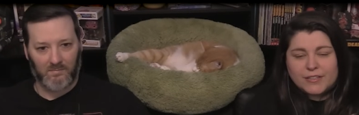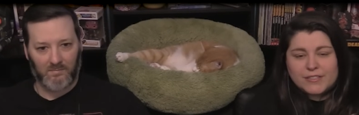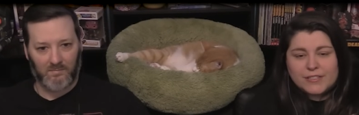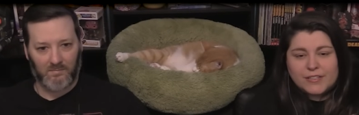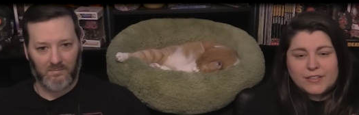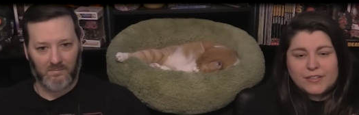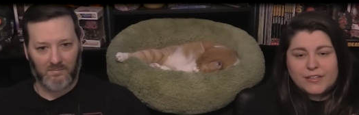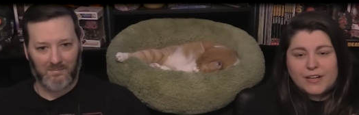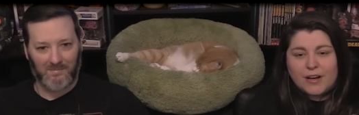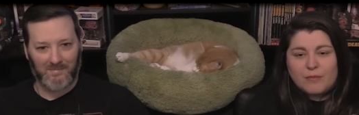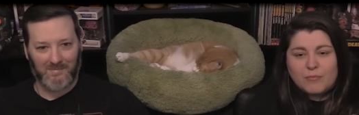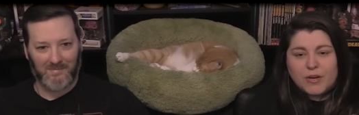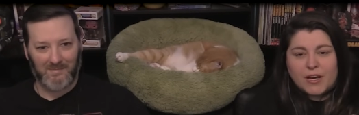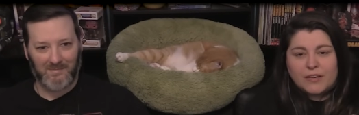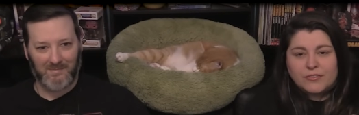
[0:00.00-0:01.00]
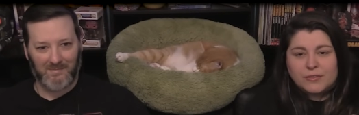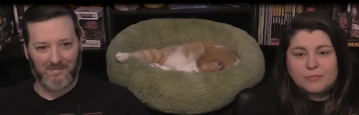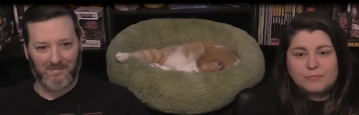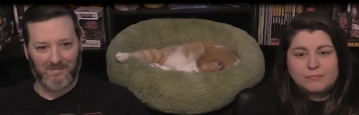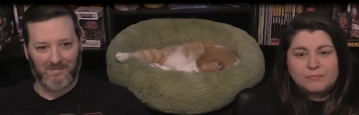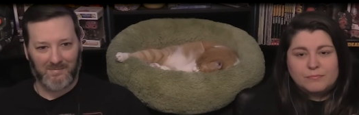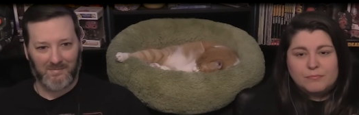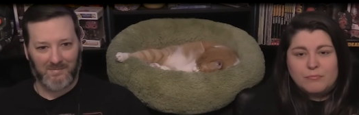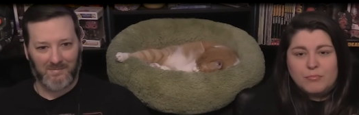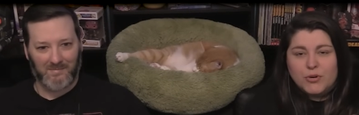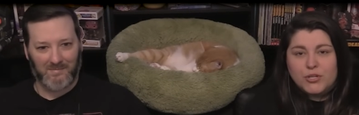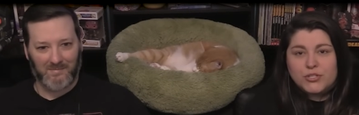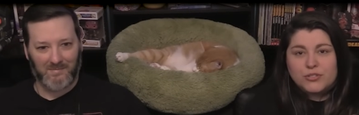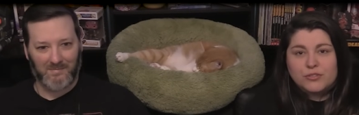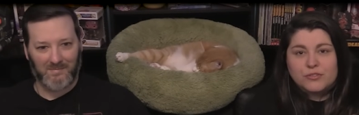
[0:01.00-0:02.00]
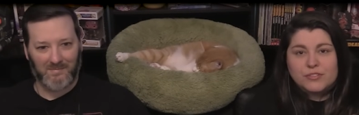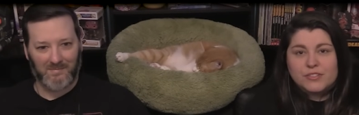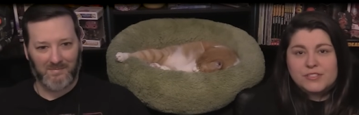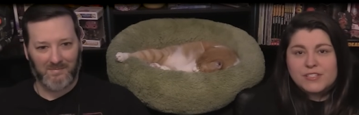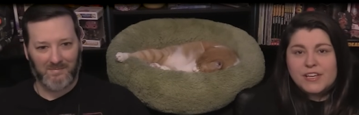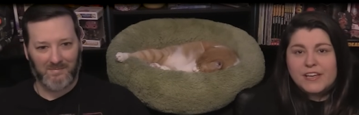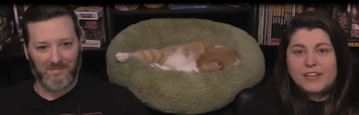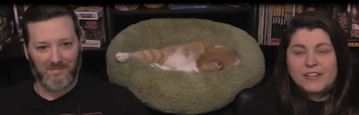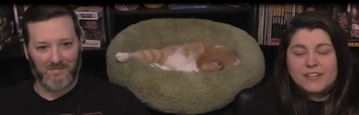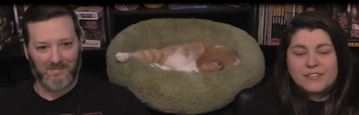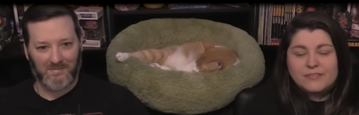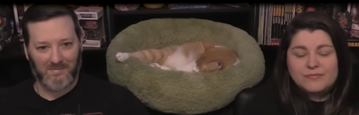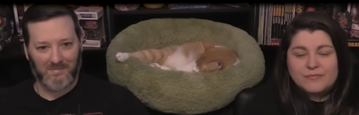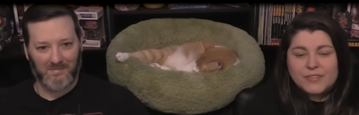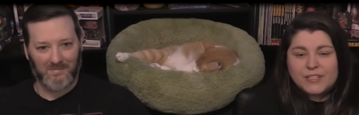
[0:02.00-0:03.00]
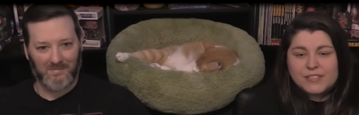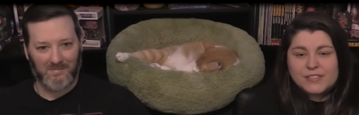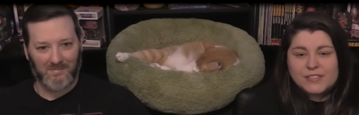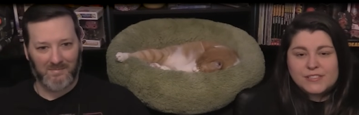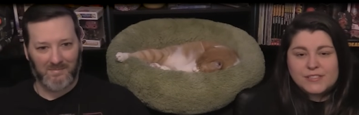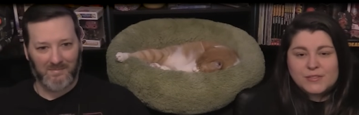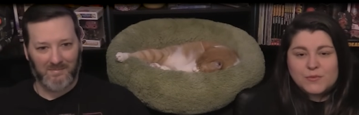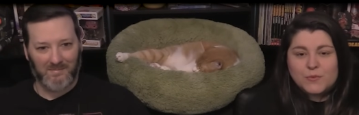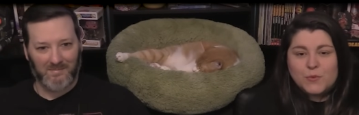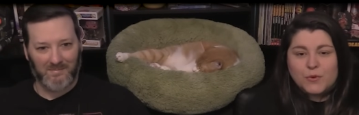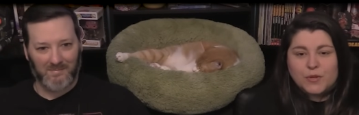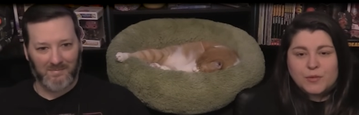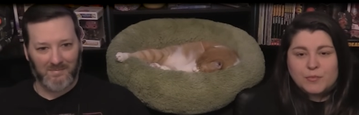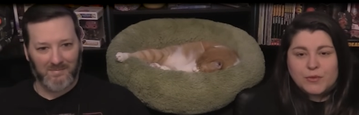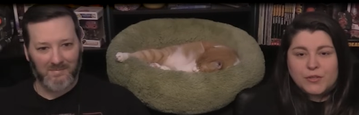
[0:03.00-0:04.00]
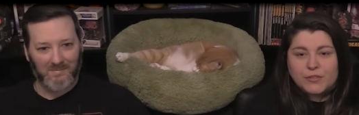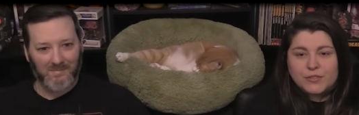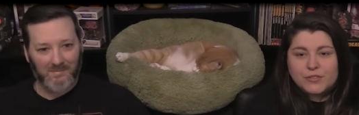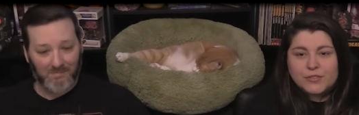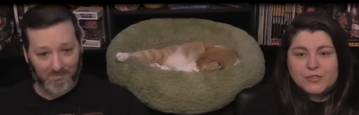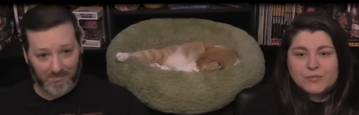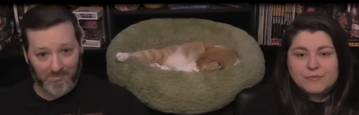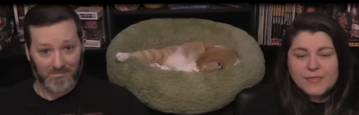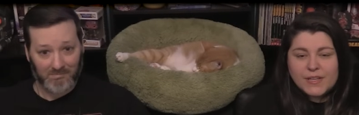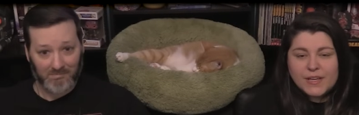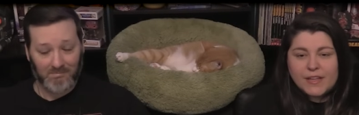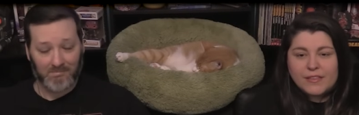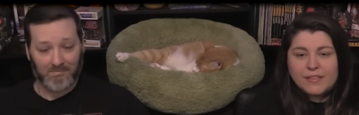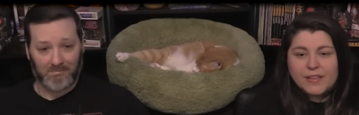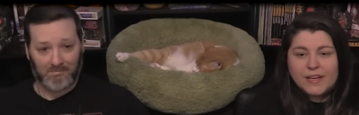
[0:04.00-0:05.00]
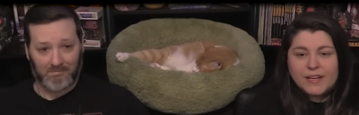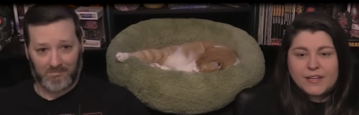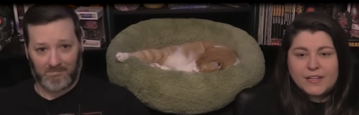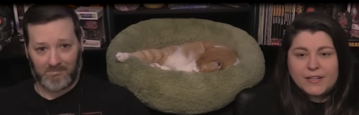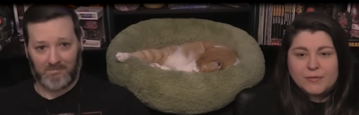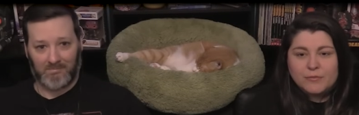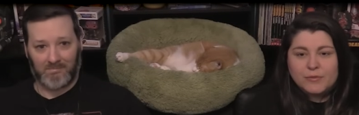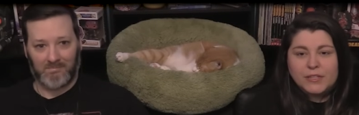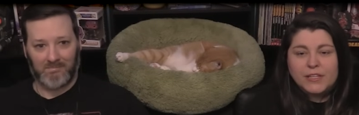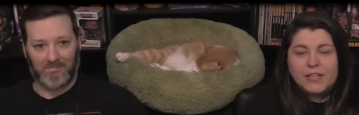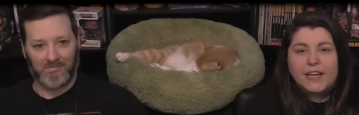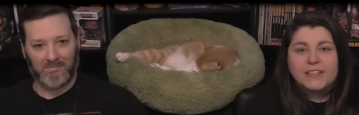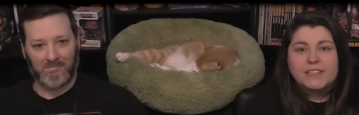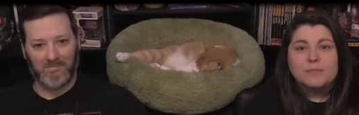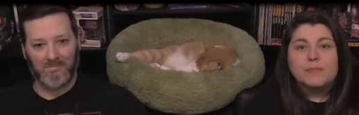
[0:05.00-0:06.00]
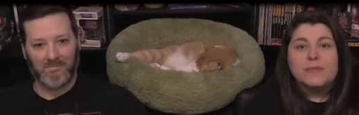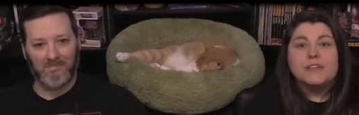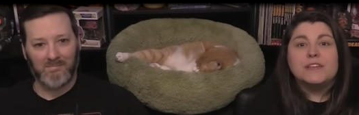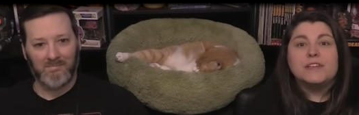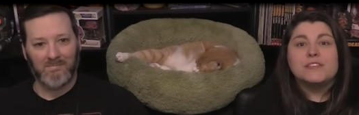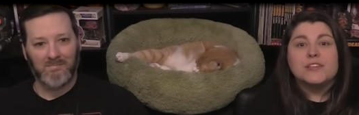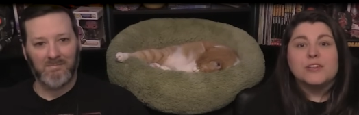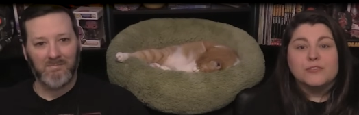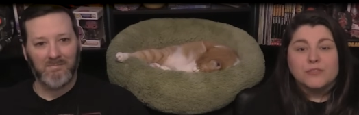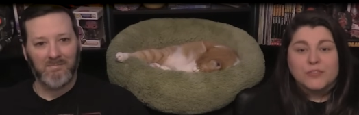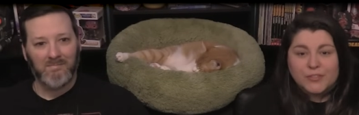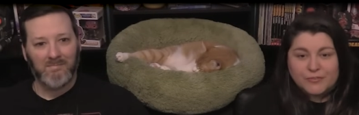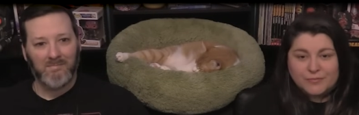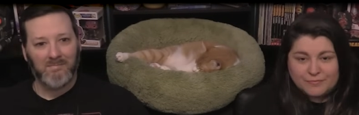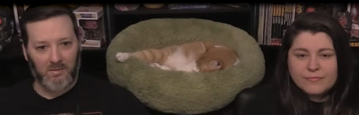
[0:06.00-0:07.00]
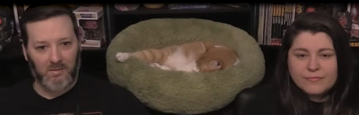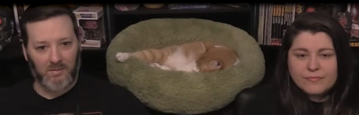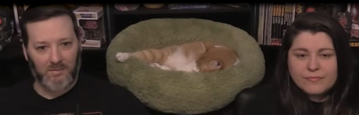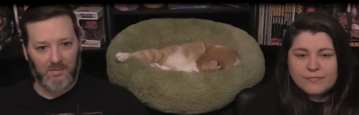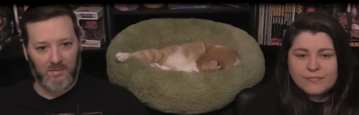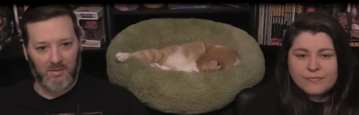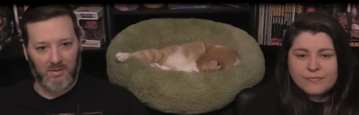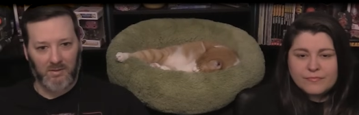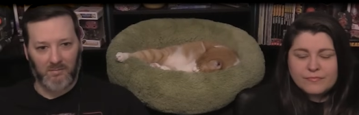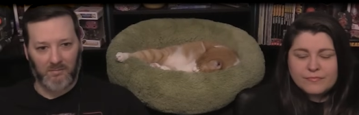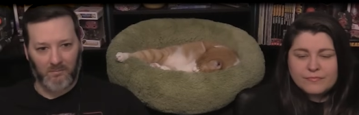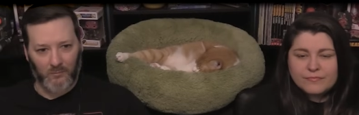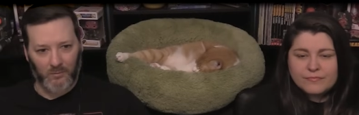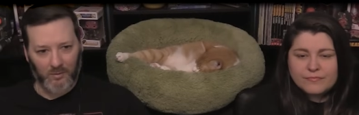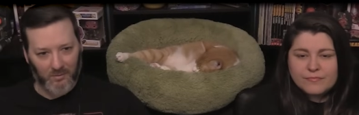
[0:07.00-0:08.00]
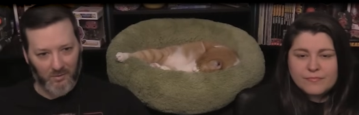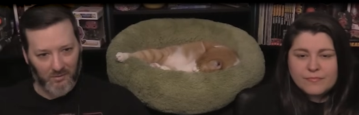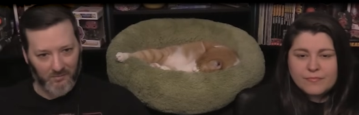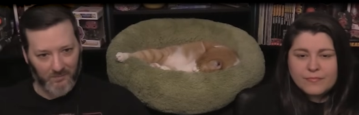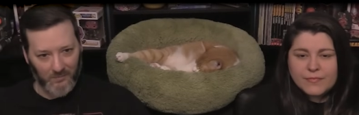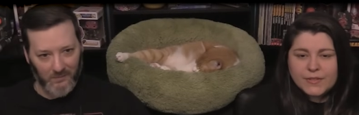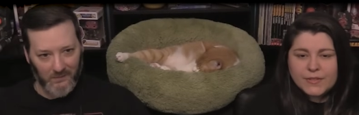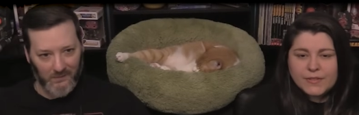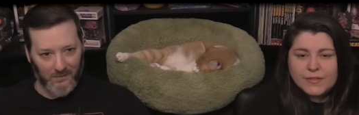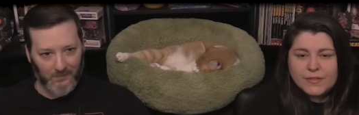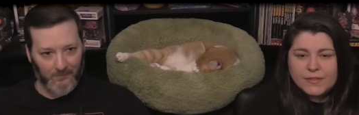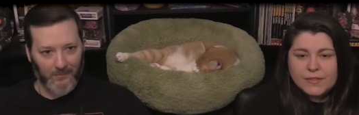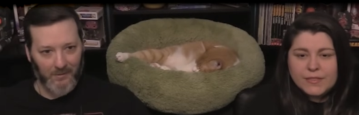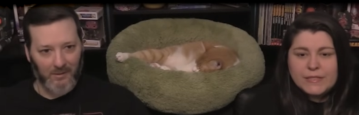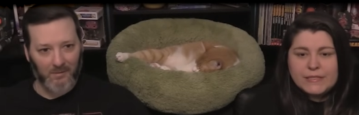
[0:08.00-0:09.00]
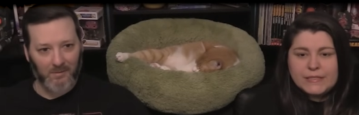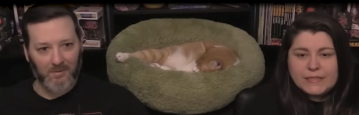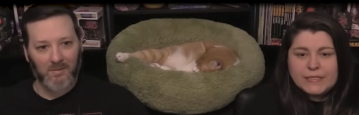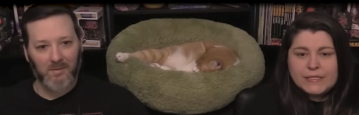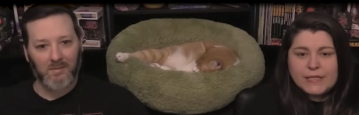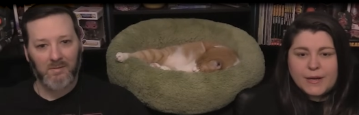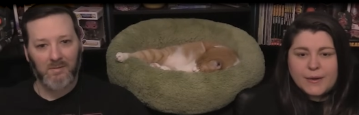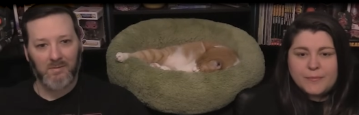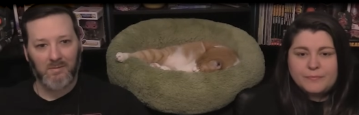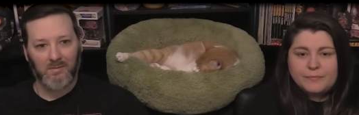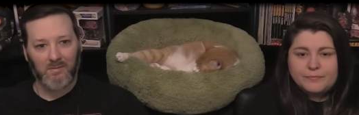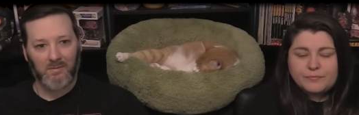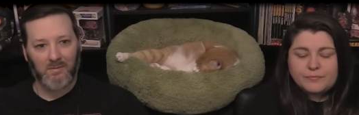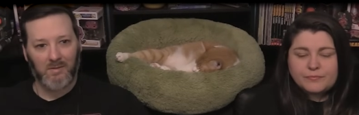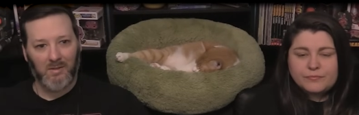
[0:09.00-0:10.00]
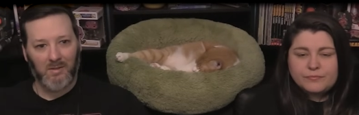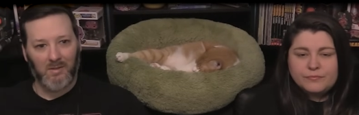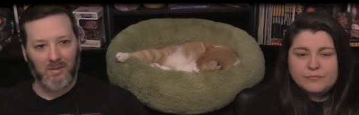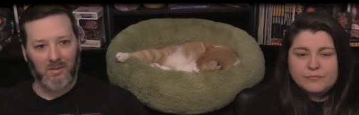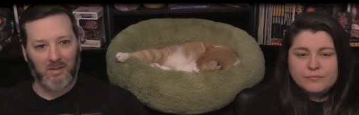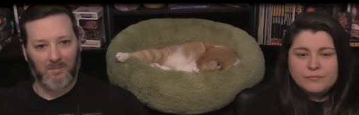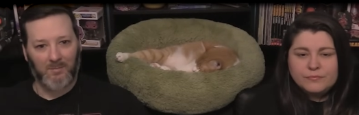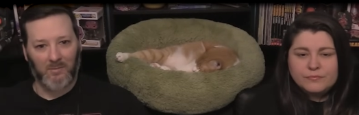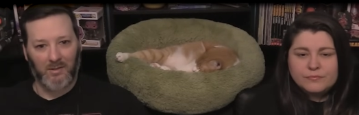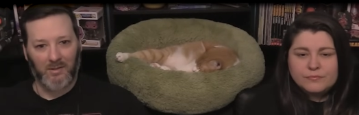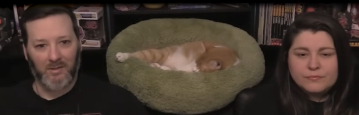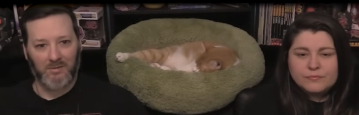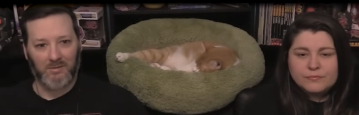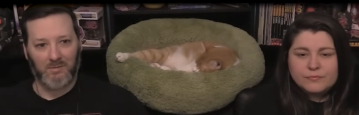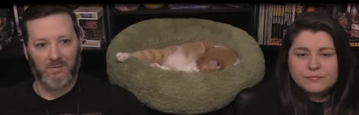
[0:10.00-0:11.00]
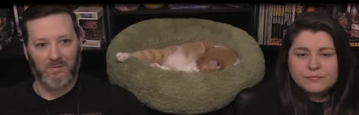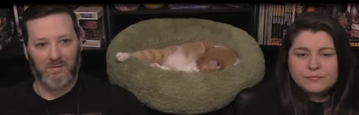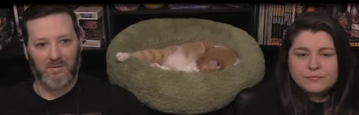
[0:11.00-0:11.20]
Speaker 1: tell y'all I'm going to have to butcher this edit because this is a Warner Brothers and they really like to
Speaker 2: bend us over. It's hard to get Warner Brothers movies up without. Yep copyright issues.